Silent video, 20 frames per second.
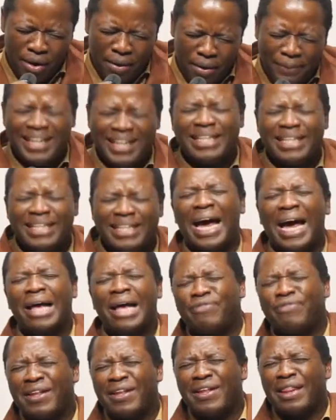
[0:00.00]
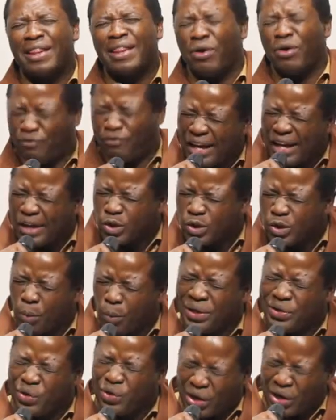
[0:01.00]
Many times, Father, we fail to
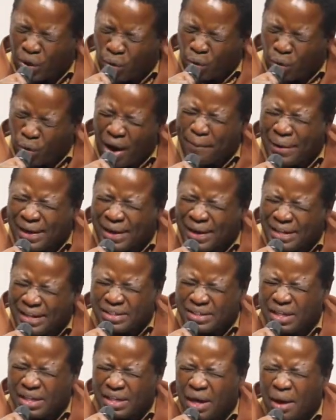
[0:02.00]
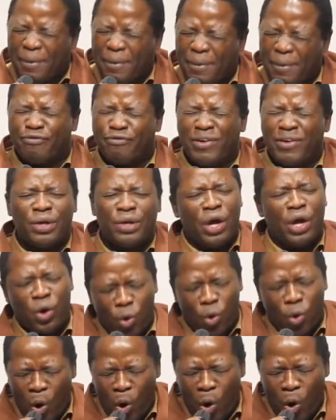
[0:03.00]
meet your requirements. But Father, you are a
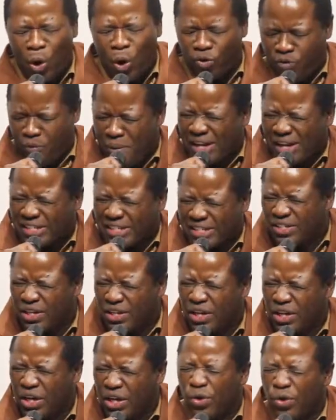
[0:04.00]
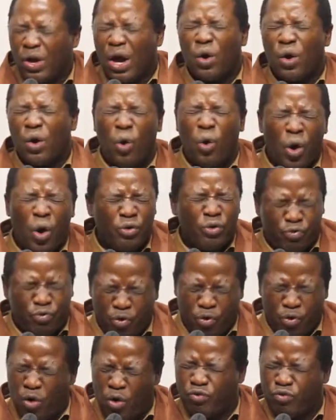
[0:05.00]
God of mercy. You are a God
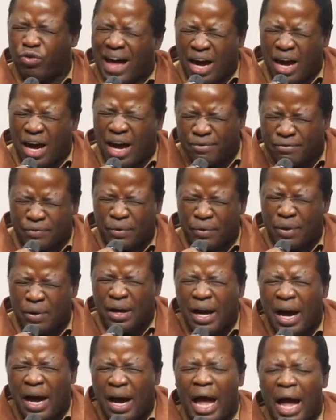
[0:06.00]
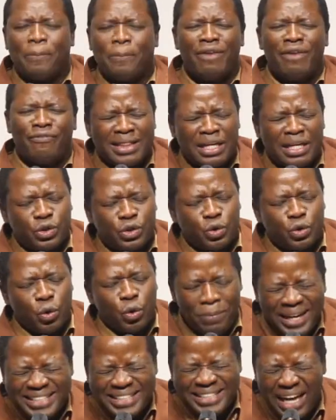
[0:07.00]
full of love. I pray, Father, to
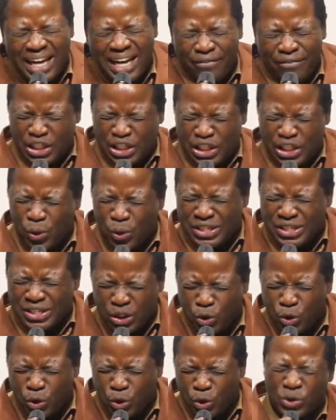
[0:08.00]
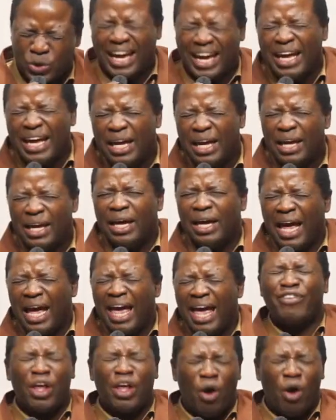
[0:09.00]
meet every situation today,
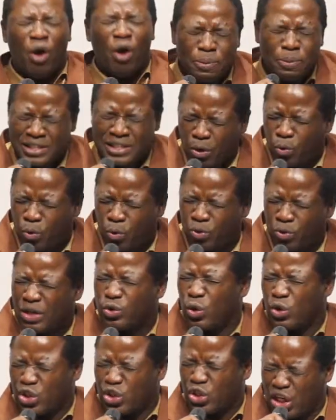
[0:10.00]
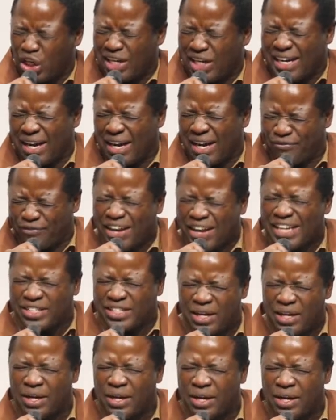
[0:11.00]
every obstacle that your children are
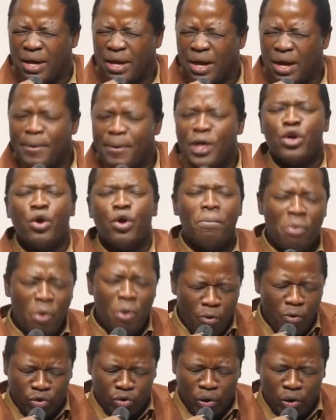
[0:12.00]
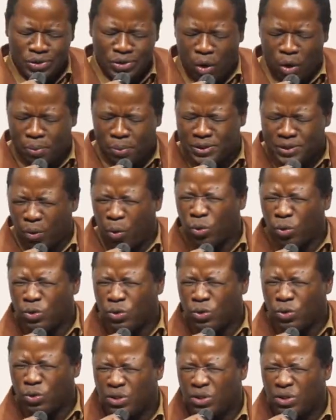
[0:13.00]
facing. May you move those
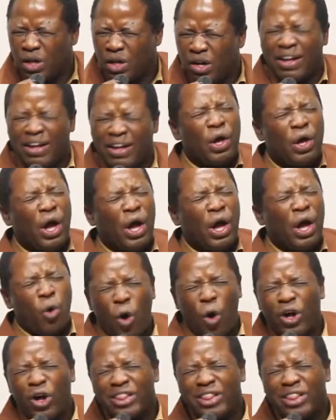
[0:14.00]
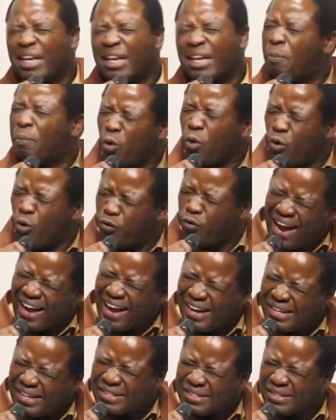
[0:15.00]
obstacles. Father, you are a God that
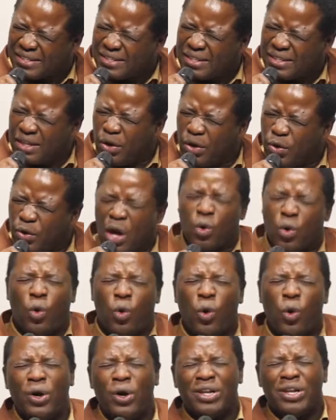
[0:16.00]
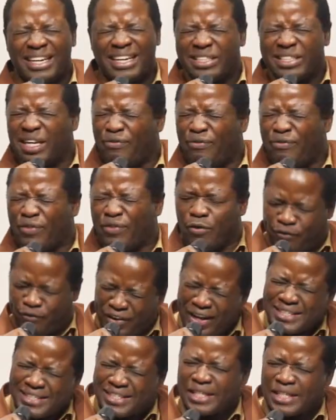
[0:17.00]
provides. You are a God that even
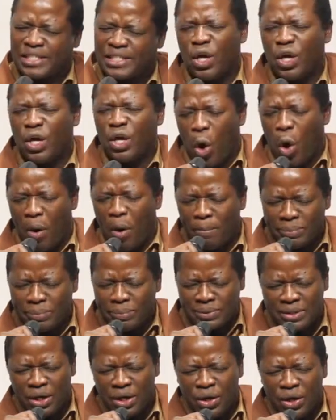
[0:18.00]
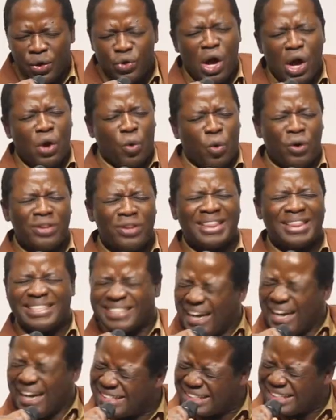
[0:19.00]
visits the homes. You are a God
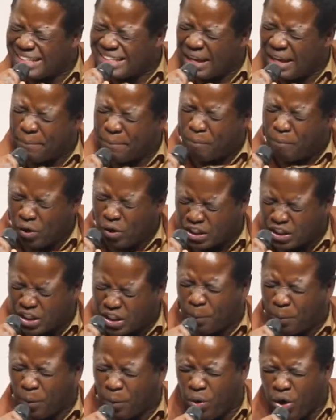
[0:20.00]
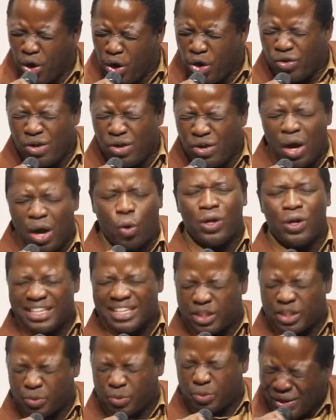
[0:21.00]
that does the impossible. You are a God
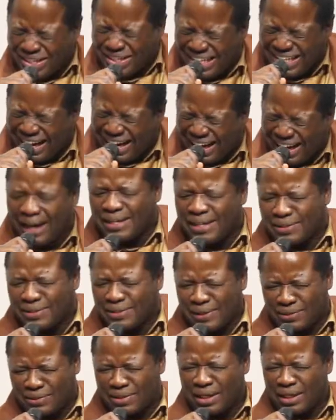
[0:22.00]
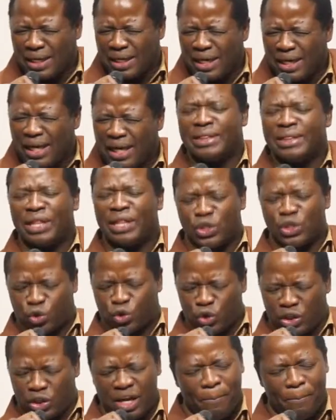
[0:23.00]
that specializes in things
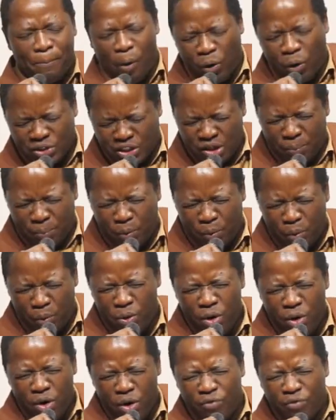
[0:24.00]
not impossible.